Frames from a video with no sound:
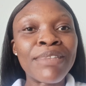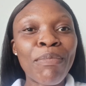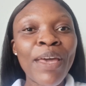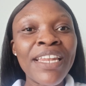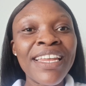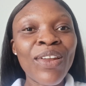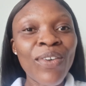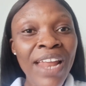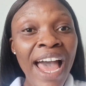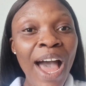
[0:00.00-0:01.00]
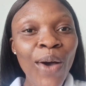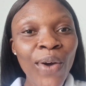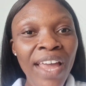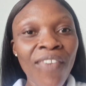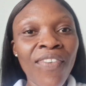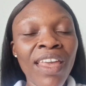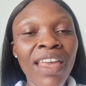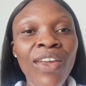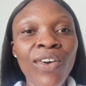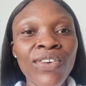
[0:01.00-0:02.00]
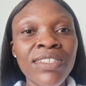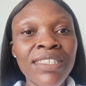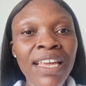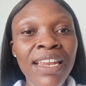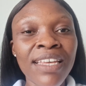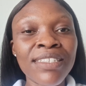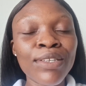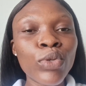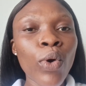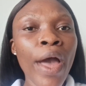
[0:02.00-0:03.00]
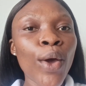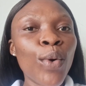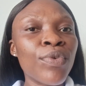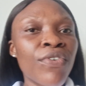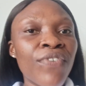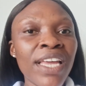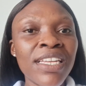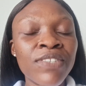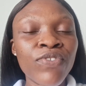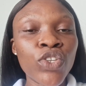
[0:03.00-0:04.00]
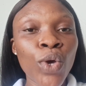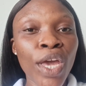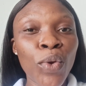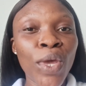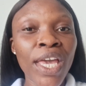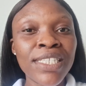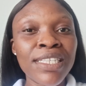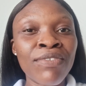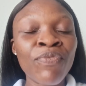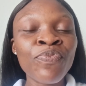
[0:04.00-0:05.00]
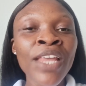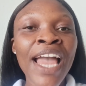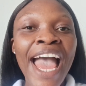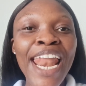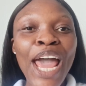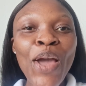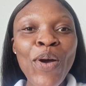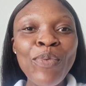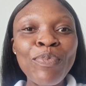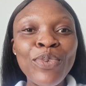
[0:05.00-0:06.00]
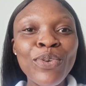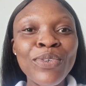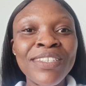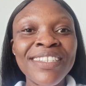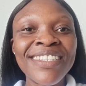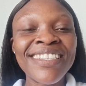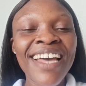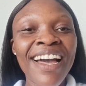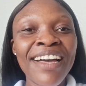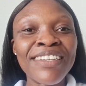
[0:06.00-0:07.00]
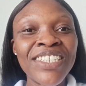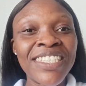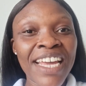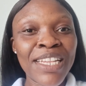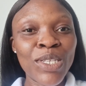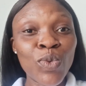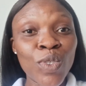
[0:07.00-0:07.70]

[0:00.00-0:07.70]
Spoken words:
depending on how heavy your stain is. So I hope you find this video educative and I hope you'd share this